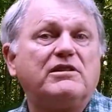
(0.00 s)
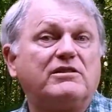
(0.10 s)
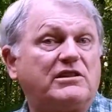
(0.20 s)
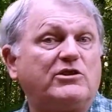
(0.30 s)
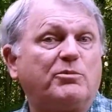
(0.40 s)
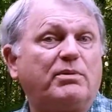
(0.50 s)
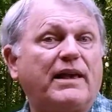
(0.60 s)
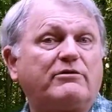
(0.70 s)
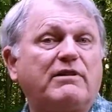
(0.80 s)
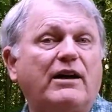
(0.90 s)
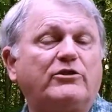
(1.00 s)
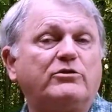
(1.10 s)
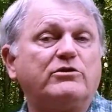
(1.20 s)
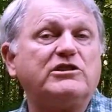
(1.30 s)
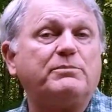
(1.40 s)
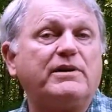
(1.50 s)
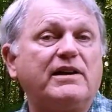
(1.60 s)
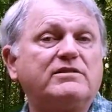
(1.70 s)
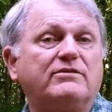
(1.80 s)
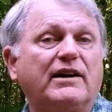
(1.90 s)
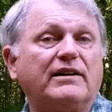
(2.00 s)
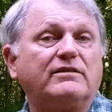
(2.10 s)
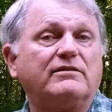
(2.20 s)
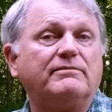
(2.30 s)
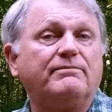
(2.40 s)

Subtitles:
send your planned route to a GPS device.